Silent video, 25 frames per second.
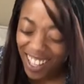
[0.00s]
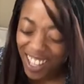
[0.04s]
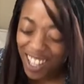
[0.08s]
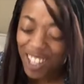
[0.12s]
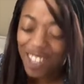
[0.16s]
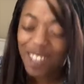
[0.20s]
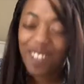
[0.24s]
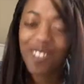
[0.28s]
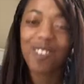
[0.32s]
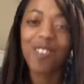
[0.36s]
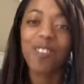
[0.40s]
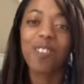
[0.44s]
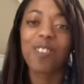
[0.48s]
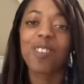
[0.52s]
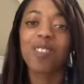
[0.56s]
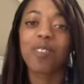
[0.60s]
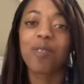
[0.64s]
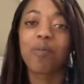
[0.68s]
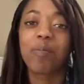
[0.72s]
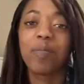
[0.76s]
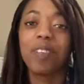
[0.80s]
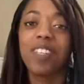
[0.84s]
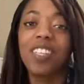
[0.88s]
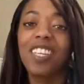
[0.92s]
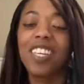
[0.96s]
so to
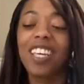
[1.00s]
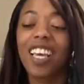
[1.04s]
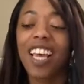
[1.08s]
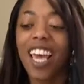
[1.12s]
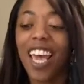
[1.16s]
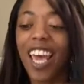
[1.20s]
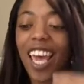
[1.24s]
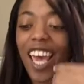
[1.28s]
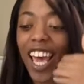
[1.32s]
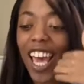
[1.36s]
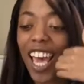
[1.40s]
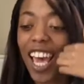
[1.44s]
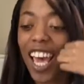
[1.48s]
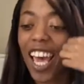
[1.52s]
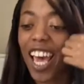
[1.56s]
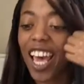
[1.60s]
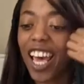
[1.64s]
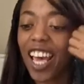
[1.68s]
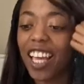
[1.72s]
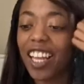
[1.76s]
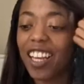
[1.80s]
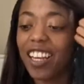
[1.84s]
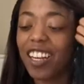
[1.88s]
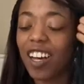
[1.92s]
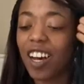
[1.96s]
speak,
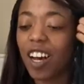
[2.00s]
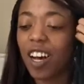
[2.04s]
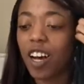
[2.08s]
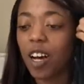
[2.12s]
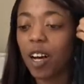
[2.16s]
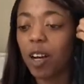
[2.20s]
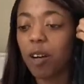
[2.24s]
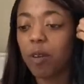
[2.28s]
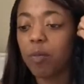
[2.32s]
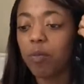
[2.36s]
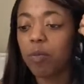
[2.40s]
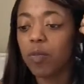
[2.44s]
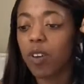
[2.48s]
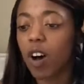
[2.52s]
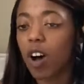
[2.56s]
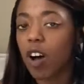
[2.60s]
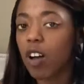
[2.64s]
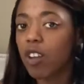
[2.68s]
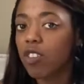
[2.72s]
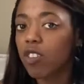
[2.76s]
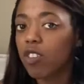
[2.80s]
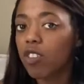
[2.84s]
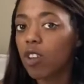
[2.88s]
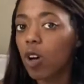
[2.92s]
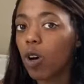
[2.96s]
and
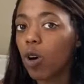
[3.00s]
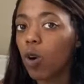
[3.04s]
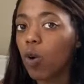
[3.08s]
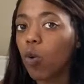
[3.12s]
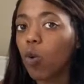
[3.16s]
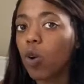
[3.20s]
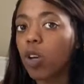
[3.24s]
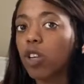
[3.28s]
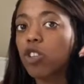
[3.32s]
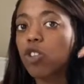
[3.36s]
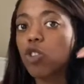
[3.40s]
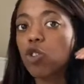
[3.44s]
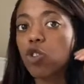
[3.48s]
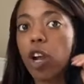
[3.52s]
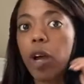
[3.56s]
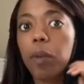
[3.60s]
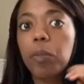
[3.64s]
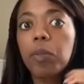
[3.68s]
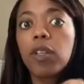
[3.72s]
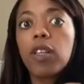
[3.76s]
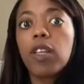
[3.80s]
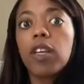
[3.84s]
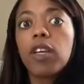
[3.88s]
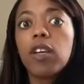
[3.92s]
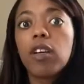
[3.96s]
also
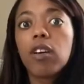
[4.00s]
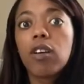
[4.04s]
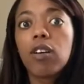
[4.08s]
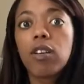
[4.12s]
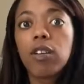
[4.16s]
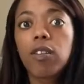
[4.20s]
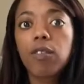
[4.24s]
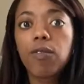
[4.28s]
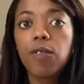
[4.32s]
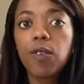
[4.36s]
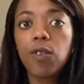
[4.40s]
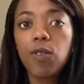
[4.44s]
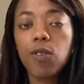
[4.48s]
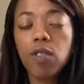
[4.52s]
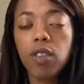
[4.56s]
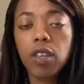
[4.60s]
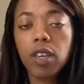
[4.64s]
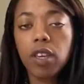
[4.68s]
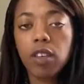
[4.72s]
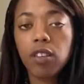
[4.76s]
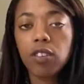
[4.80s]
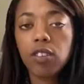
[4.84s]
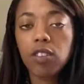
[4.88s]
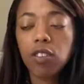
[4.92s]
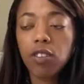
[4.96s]
extrapolate on a few
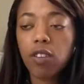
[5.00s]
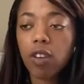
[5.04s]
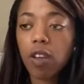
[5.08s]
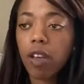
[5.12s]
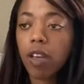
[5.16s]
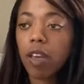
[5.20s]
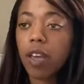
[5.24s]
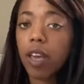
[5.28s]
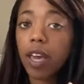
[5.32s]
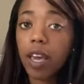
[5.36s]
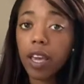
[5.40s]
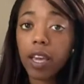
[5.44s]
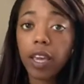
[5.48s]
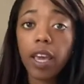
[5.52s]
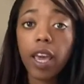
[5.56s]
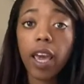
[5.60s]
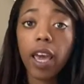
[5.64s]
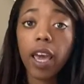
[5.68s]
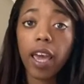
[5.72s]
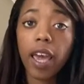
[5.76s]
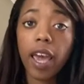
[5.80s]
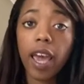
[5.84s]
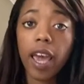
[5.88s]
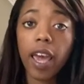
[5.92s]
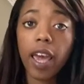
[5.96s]
things,
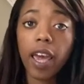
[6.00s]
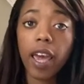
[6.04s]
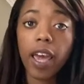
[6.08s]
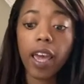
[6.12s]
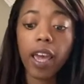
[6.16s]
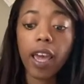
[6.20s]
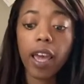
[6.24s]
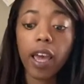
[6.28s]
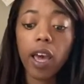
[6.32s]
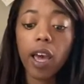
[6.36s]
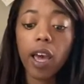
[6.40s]
aka